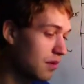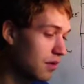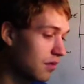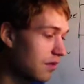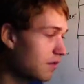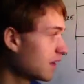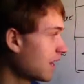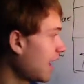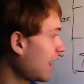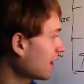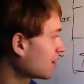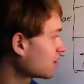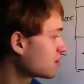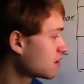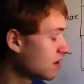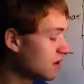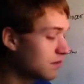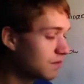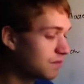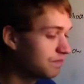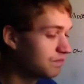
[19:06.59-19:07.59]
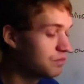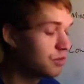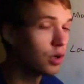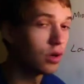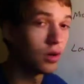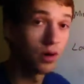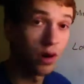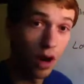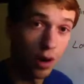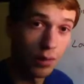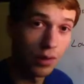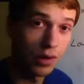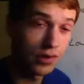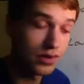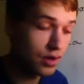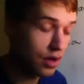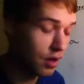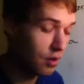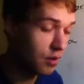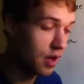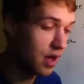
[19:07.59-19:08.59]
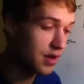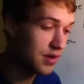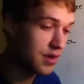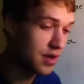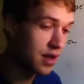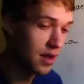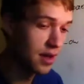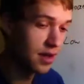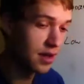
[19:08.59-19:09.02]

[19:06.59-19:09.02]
of an accident, or almost always.